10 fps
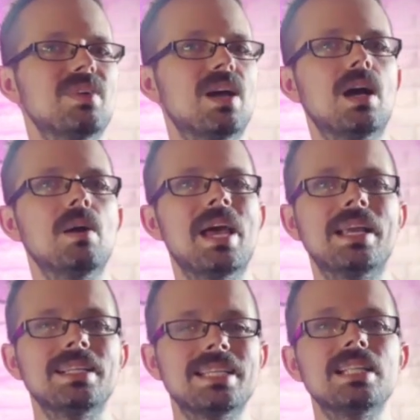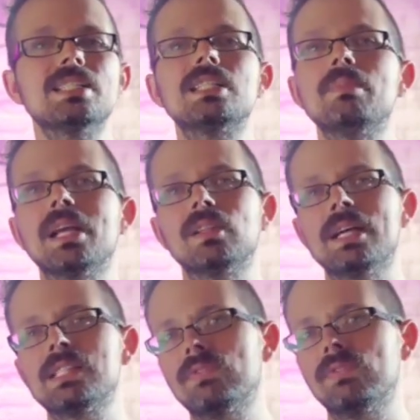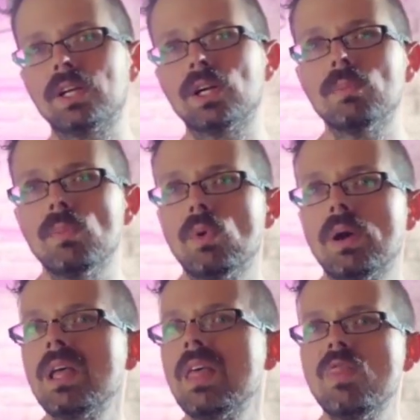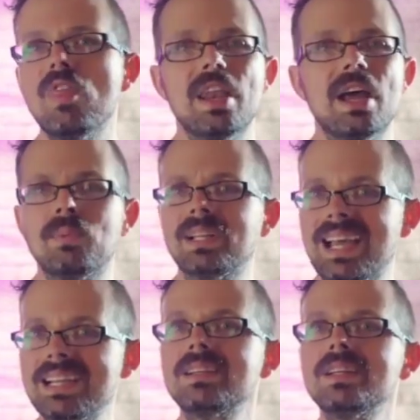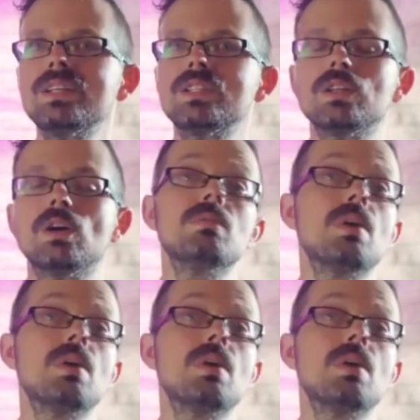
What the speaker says: and it tends to make lights flicker more than I would like. So